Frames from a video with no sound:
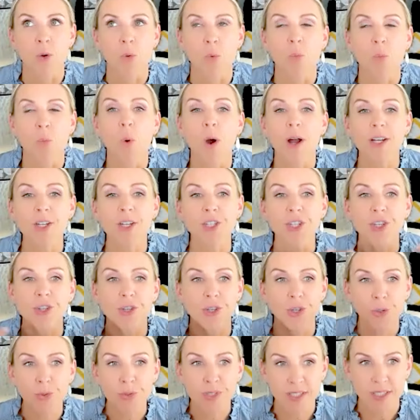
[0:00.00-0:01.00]
what do
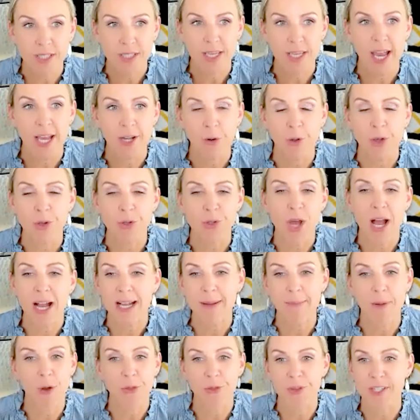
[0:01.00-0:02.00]
you see? I know you talk
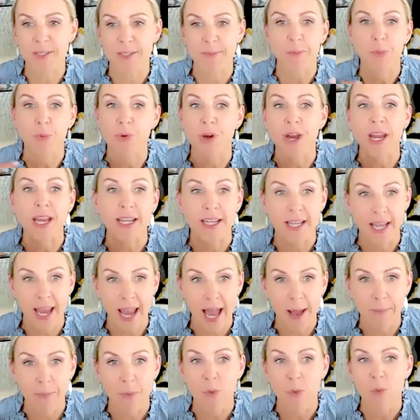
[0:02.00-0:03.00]
about this brain
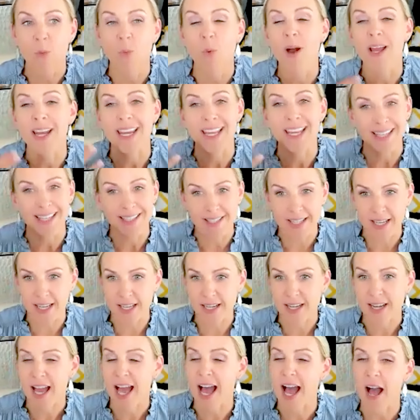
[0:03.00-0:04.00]
gap. What is
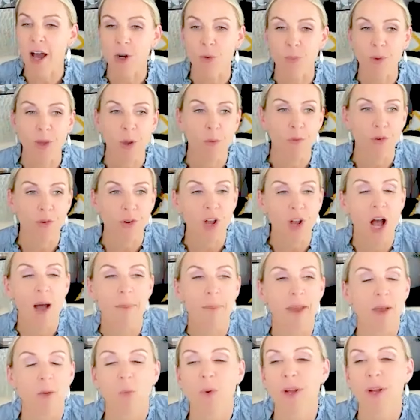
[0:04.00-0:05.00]
it? How do we
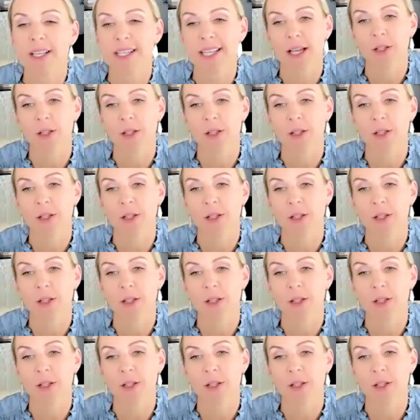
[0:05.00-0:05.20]
overcome it? What does